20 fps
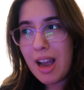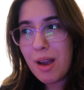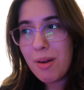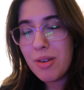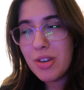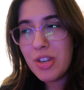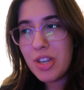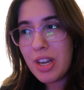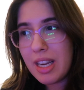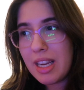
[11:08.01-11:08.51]
I
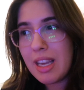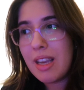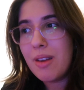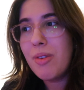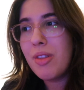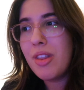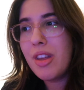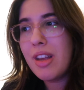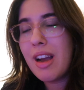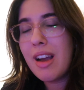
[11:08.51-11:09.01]
will check in
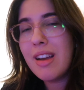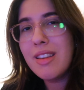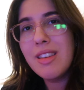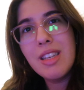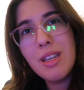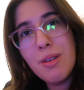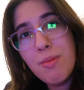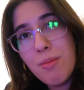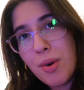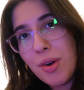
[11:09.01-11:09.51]
with you guys
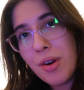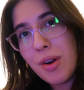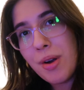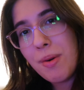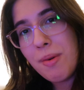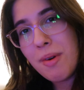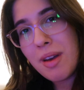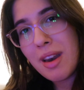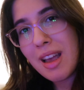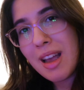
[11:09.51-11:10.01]
tomorrow
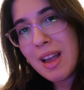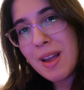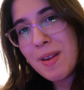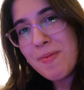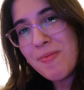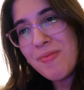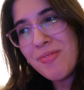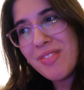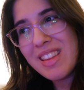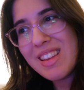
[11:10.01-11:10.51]
when
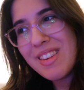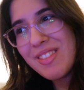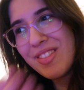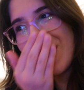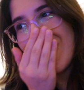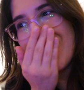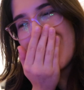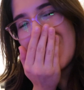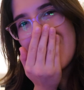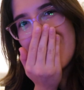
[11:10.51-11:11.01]
I'm
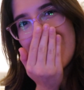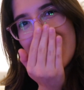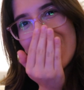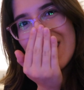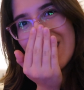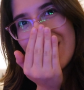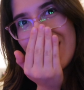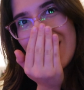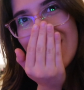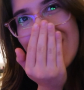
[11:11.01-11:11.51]
filming my
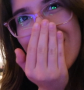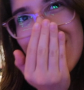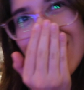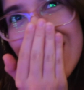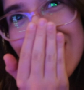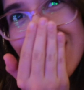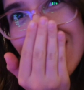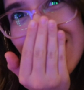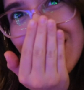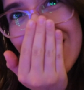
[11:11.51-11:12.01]

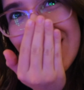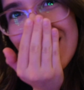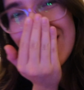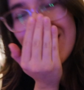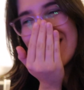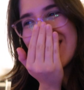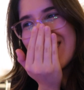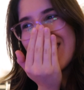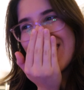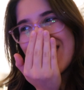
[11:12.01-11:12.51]
scenes.
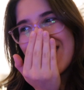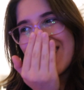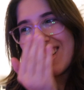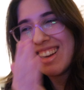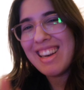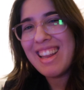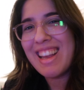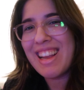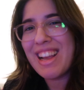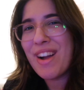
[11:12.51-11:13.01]
Oh, so
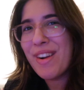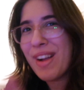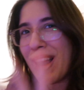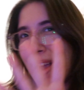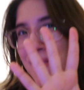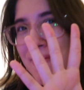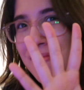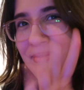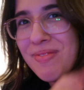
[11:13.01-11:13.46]
exciting. Okay,